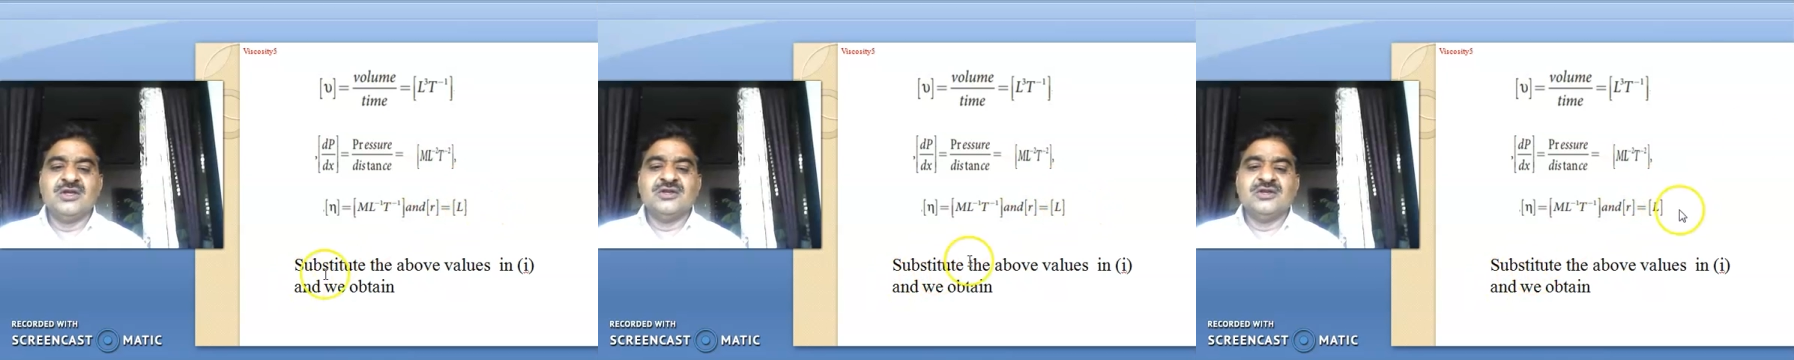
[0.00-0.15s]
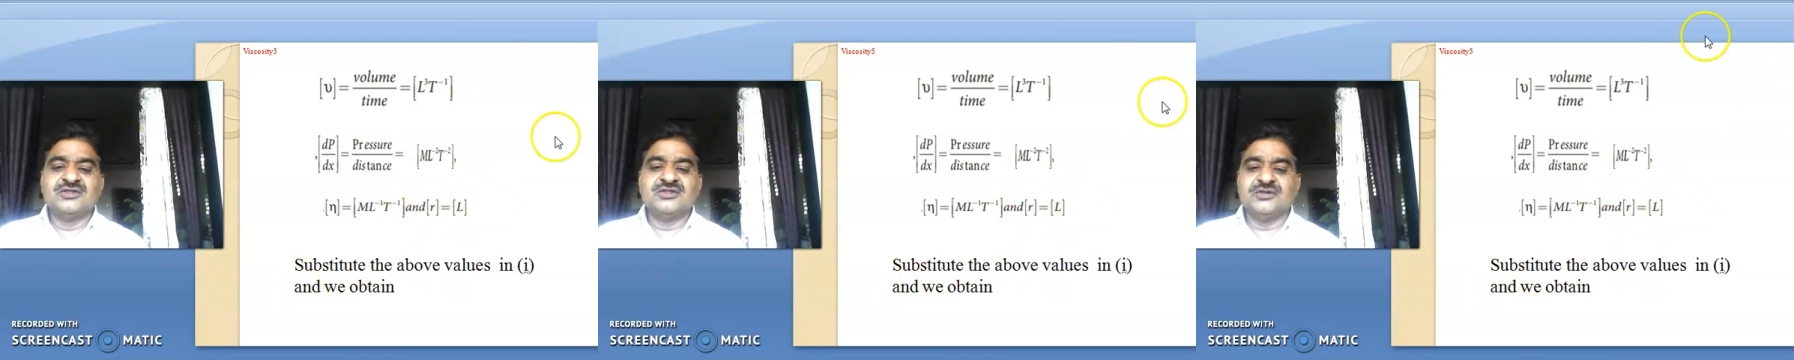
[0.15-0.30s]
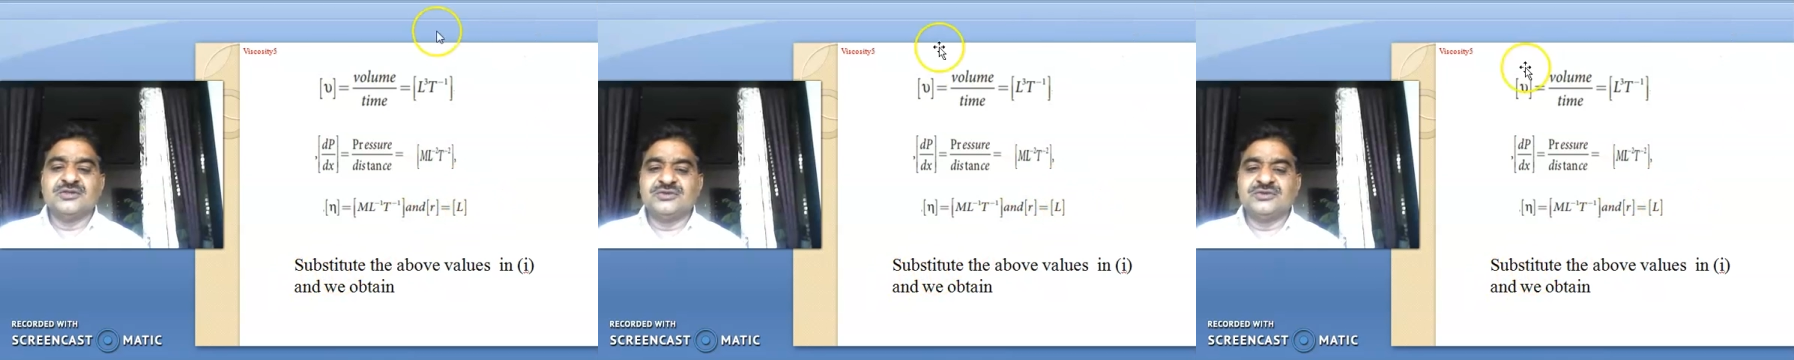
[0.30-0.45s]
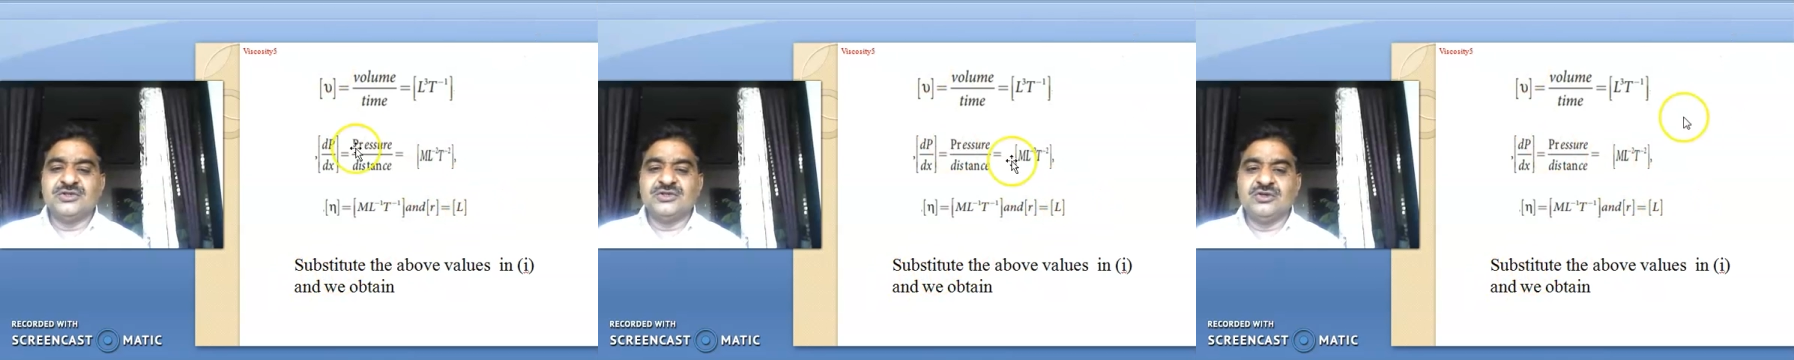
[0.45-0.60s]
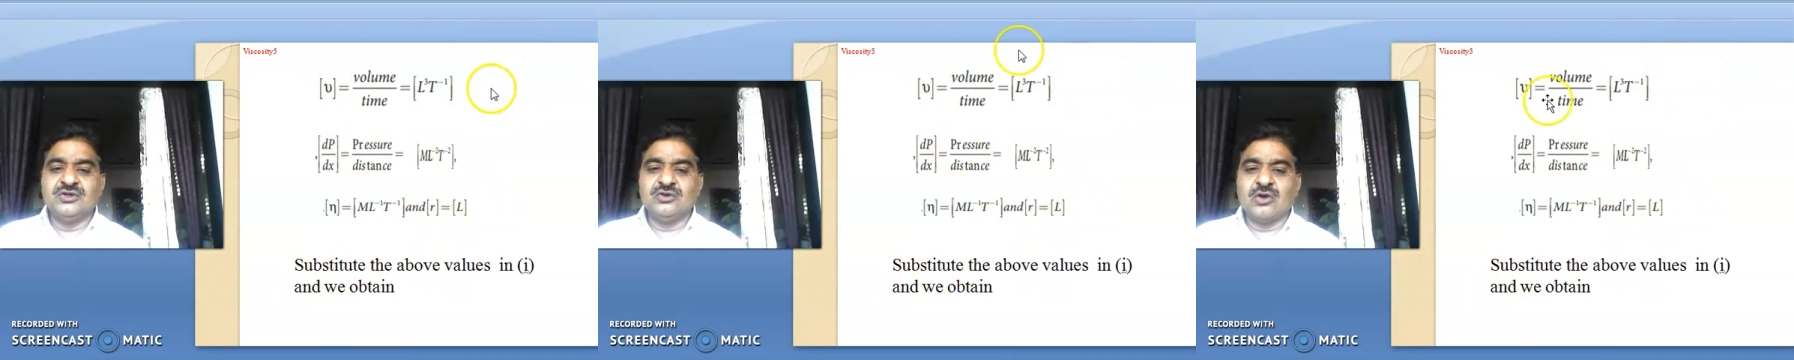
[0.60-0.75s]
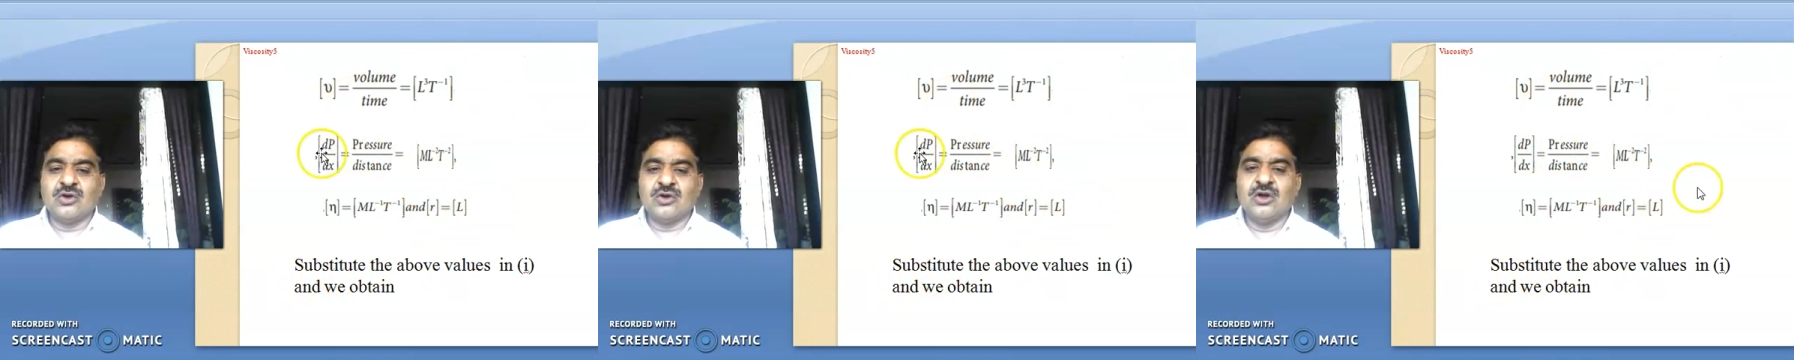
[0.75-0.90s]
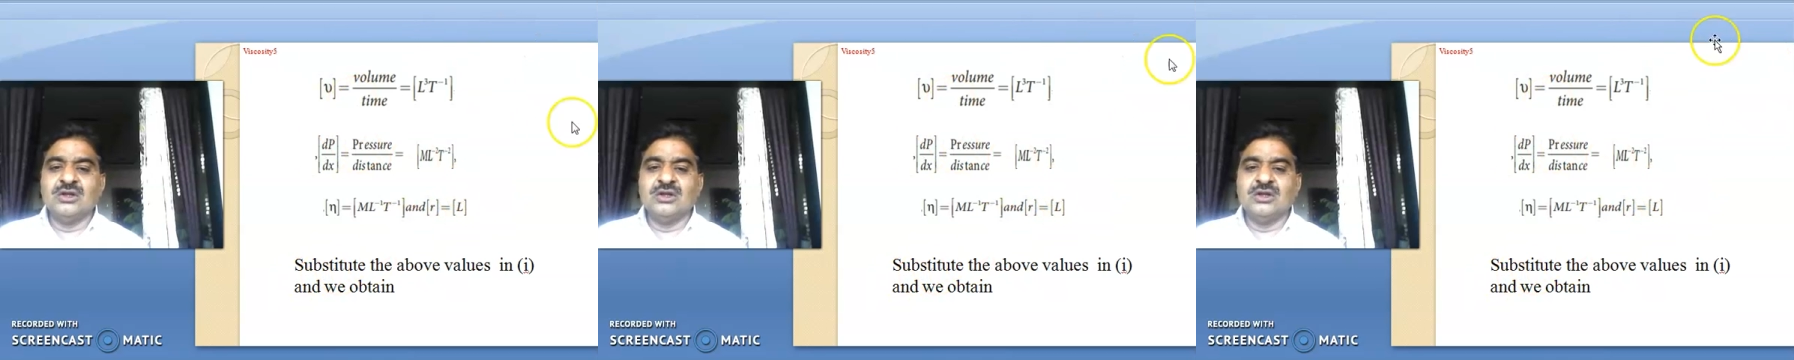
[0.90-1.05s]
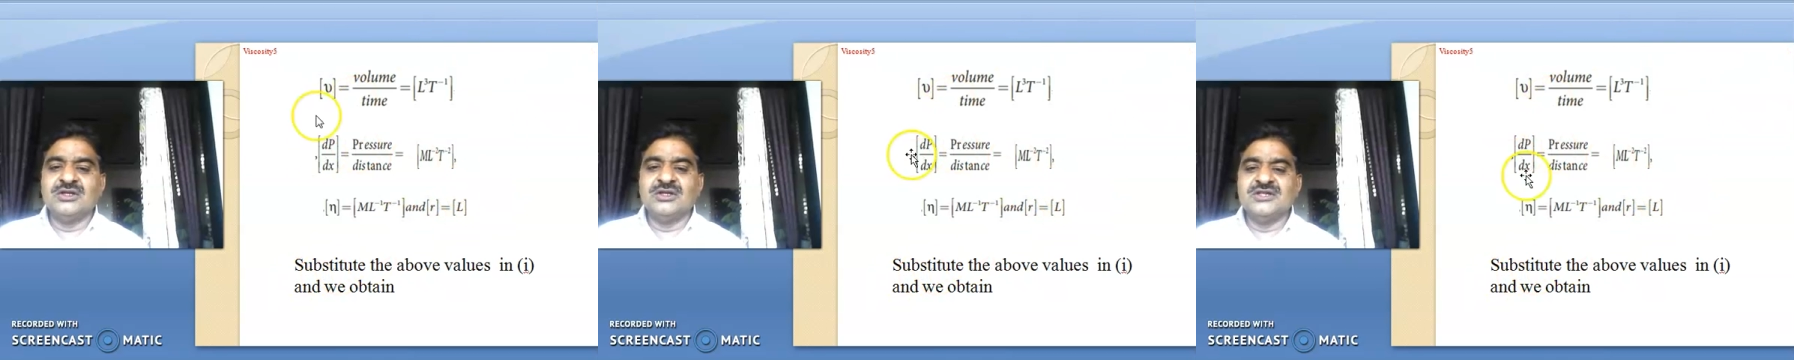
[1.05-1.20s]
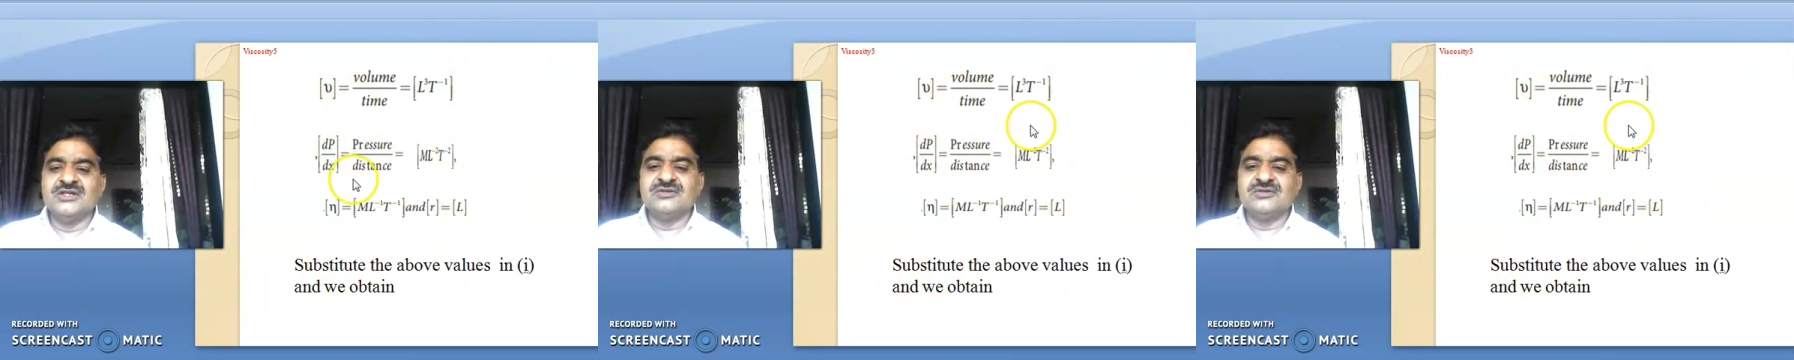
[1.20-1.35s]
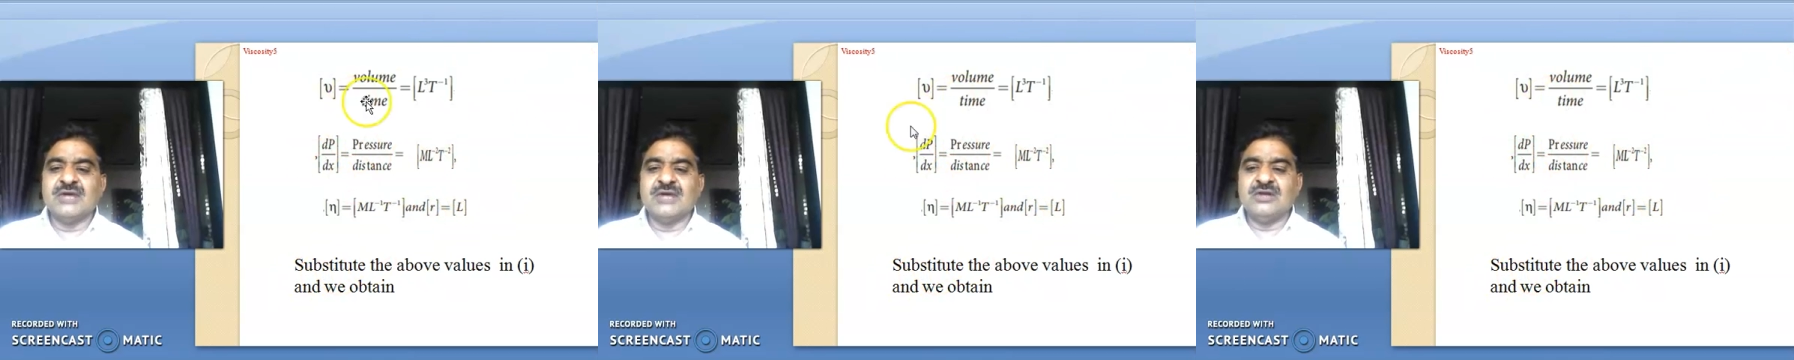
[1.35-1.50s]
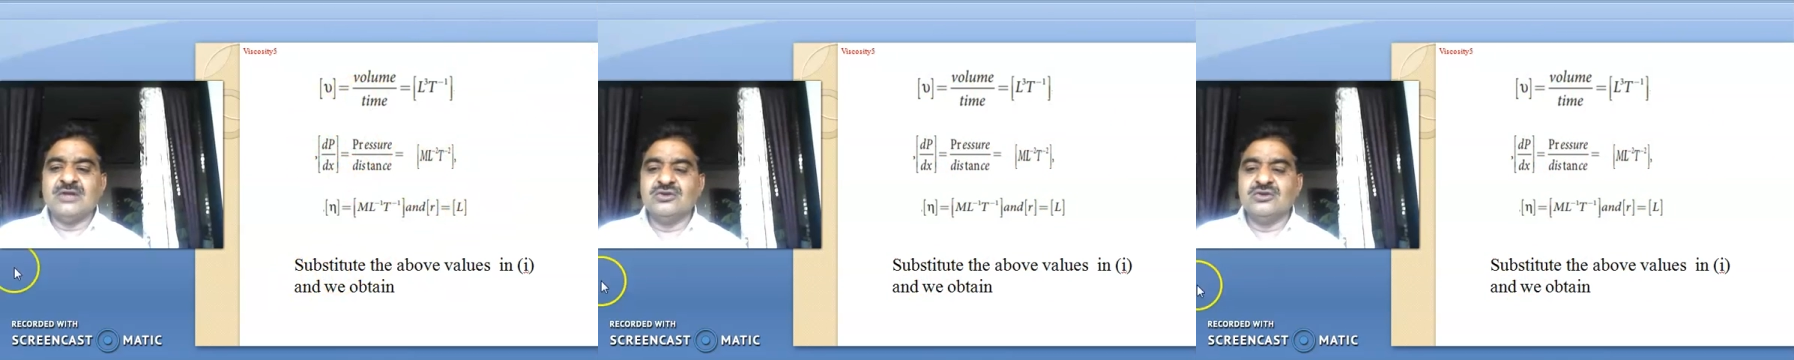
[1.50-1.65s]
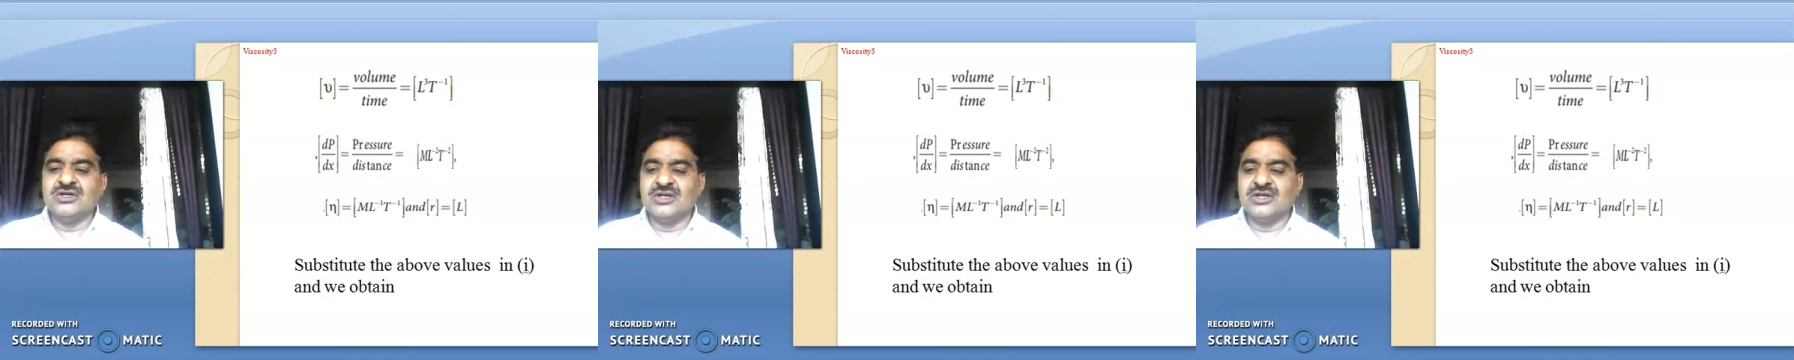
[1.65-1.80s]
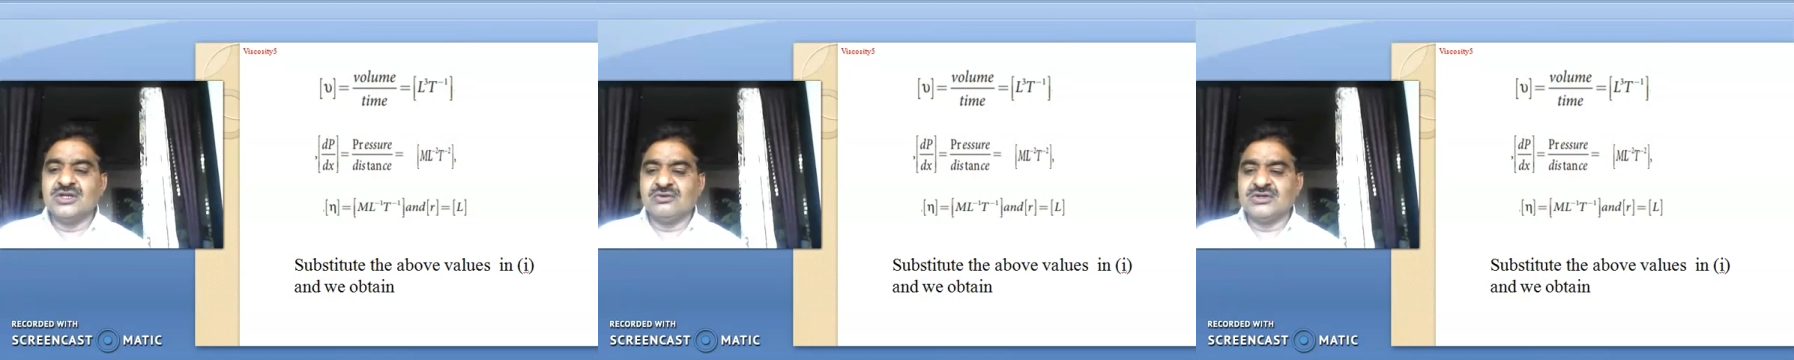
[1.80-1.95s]
Substitute all these
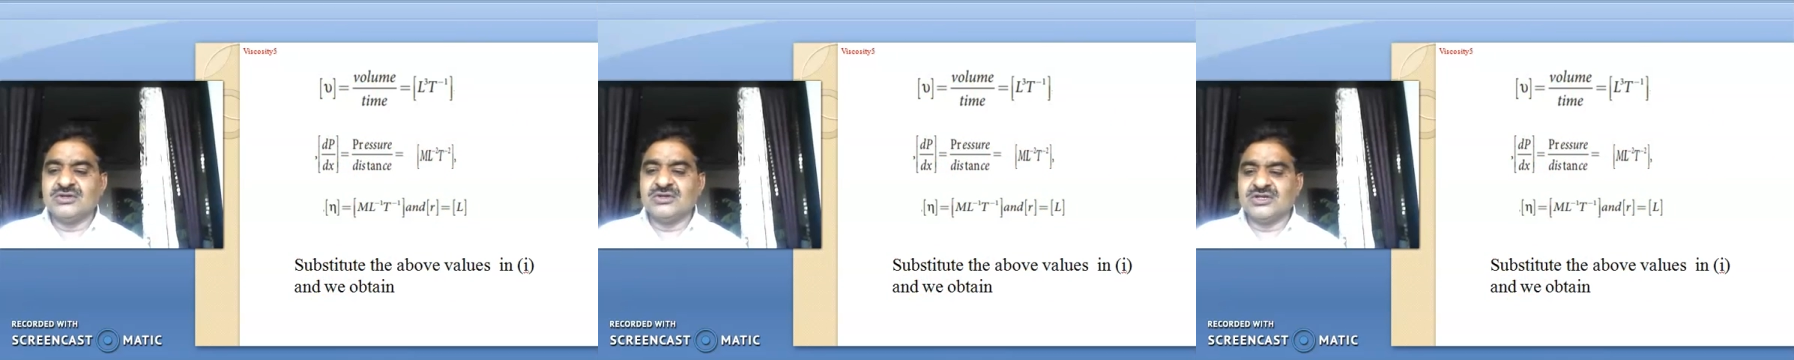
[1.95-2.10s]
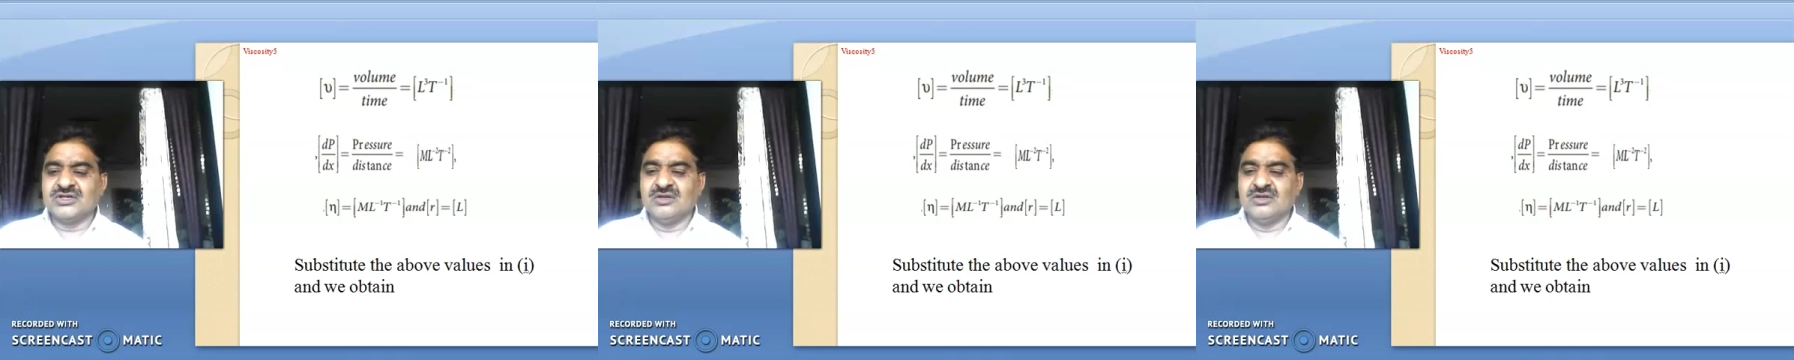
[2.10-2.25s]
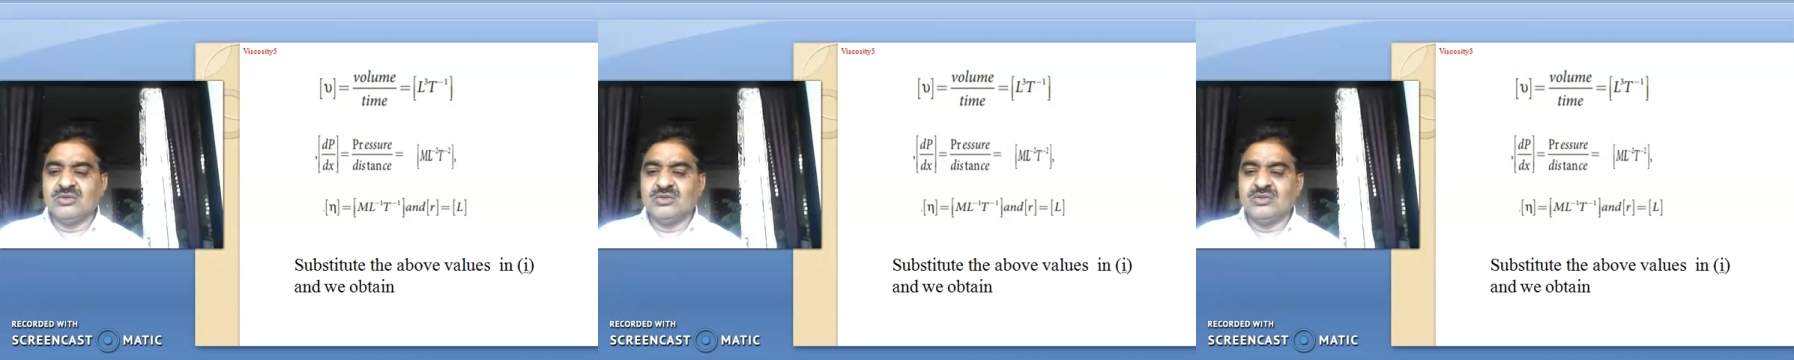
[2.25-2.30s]
values in equation